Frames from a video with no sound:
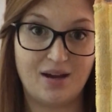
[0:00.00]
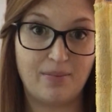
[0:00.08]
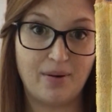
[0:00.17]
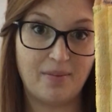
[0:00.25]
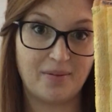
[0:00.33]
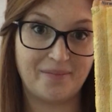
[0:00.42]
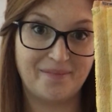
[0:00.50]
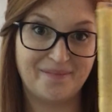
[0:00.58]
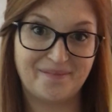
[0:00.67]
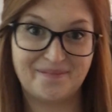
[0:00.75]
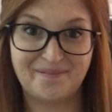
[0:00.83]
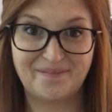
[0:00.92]
a problem.
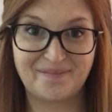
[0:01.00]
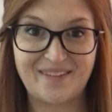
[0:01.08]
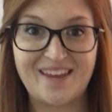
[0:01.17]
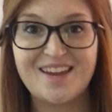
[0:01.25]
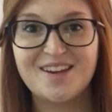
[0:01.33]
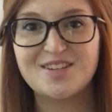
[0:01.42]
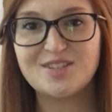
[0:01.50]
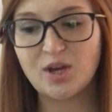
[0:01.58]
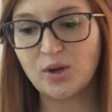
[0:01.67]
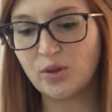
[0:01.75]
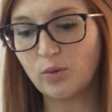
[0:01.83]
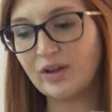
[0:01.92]

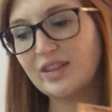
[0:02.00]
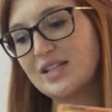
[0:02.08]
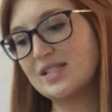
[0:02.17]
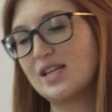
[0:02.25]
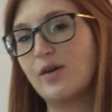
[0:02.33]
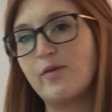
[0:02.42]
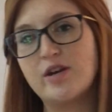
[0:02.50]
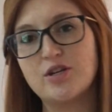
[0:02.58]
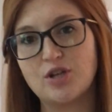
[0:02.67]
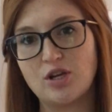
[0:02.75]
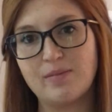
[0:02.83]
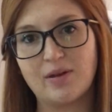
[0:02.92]
So the one last thing I wanted to
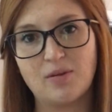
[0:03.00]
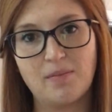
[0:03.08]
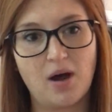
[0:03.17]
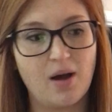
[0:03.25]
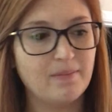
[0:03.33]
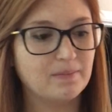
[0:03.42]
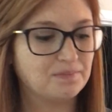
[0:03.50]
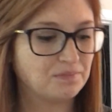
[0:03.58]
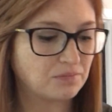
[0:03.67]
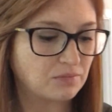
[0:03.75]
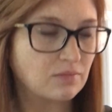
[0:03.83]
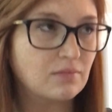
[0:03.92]
show you about the mop
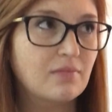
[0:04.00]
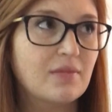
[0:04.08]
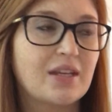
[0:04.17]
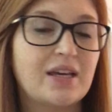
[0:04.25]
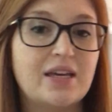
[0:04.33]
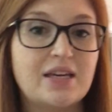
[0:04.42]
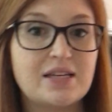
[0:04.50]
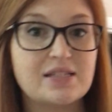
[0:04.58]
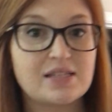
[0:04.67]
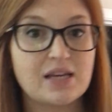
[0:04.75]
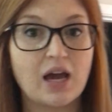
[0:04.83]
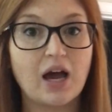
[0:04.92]

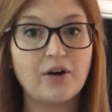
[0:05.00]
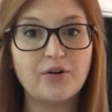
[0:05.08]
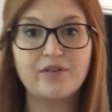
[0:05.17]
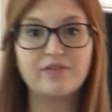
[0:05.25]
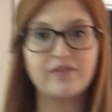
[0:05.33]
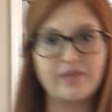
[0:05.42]
is, I don't know if